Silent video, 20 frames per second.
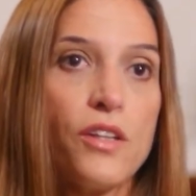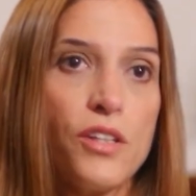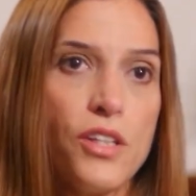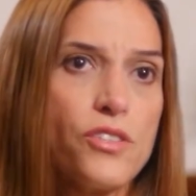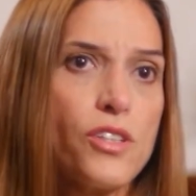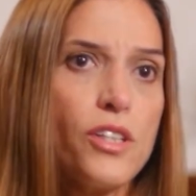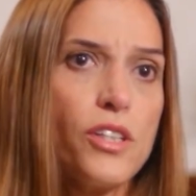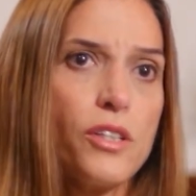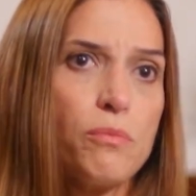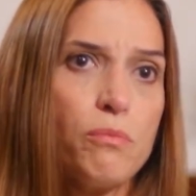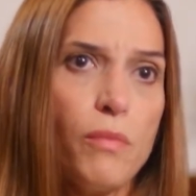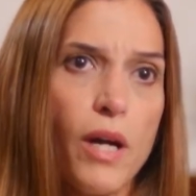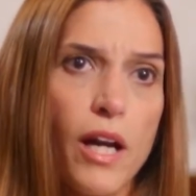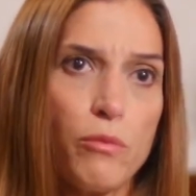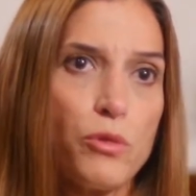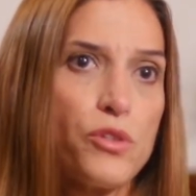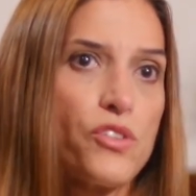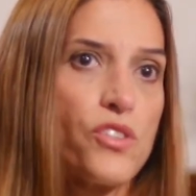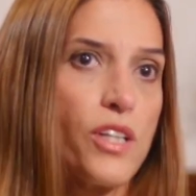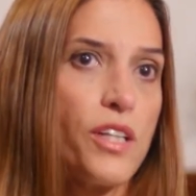These are, I
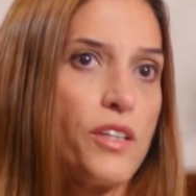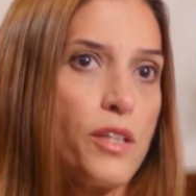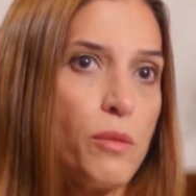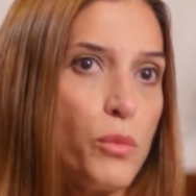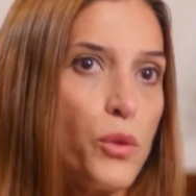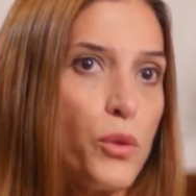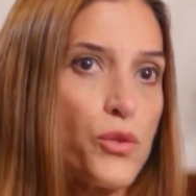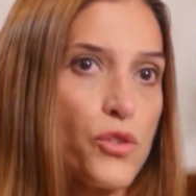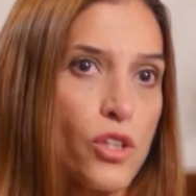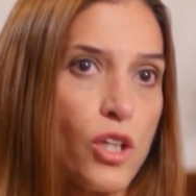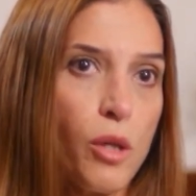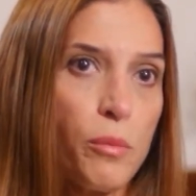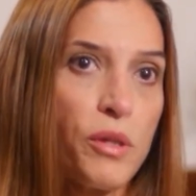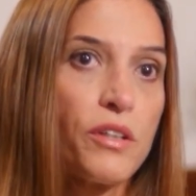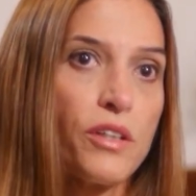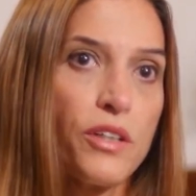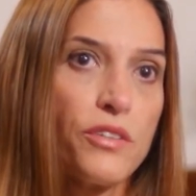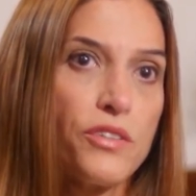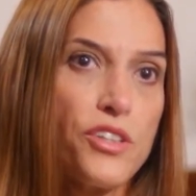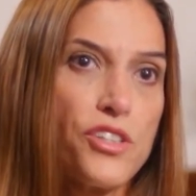would say, the most common
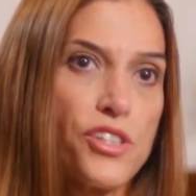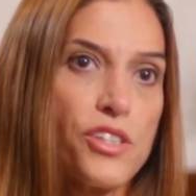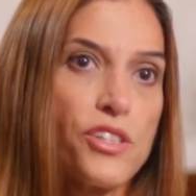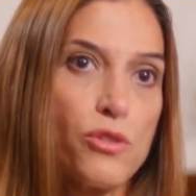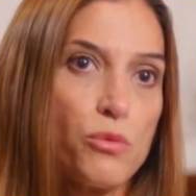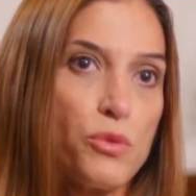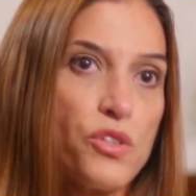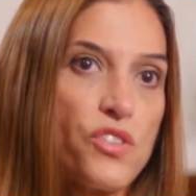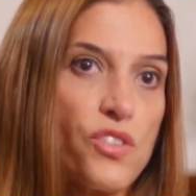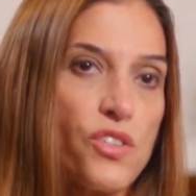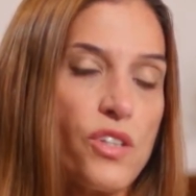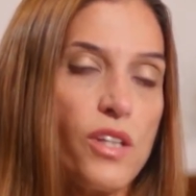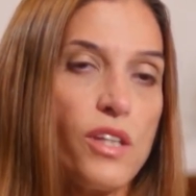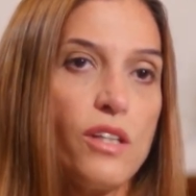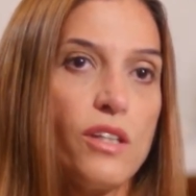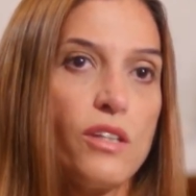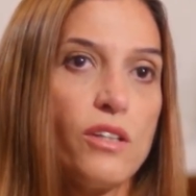conditions we see